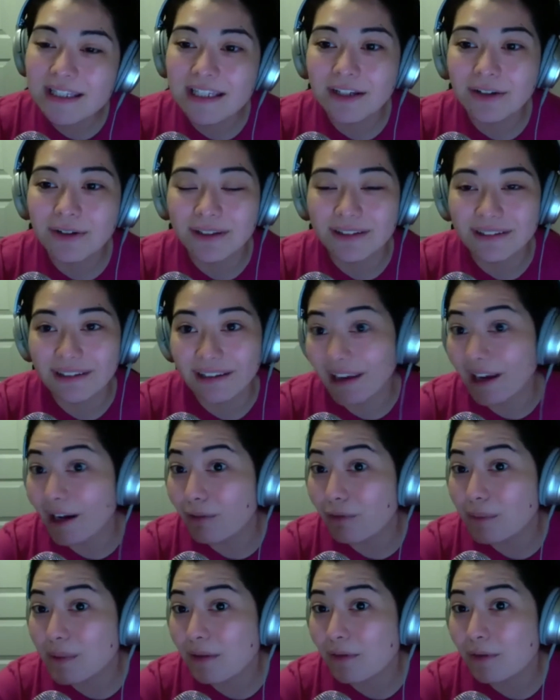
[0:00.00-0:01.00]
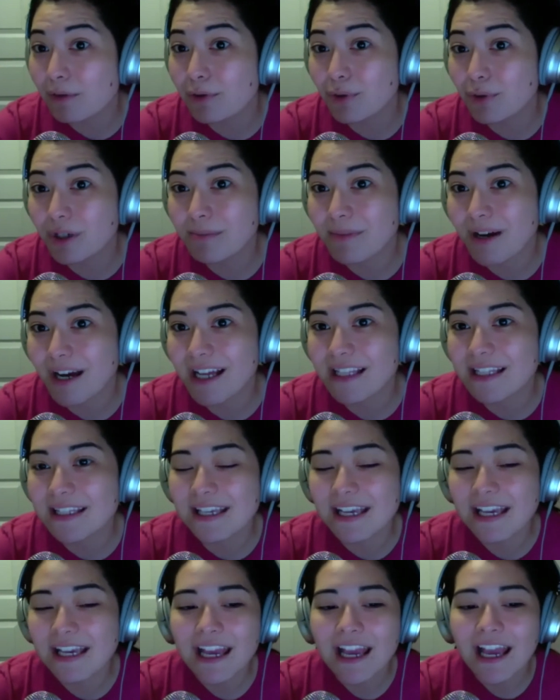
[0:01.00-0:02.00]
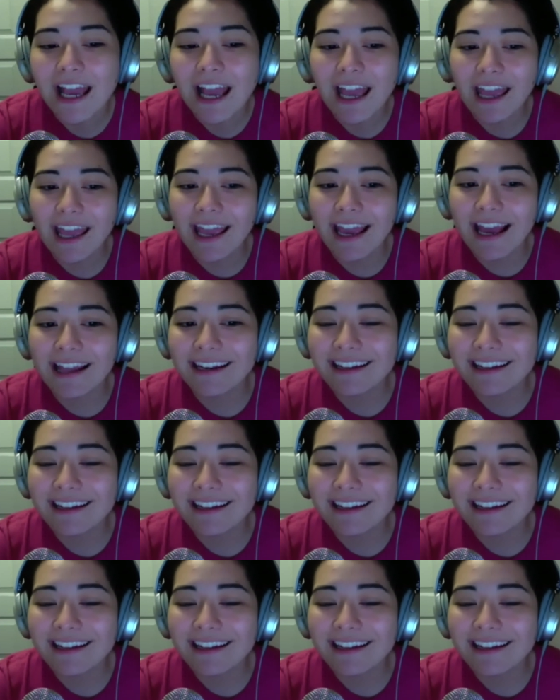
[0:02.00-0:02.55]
He couldn't take care of himself for 3 months. And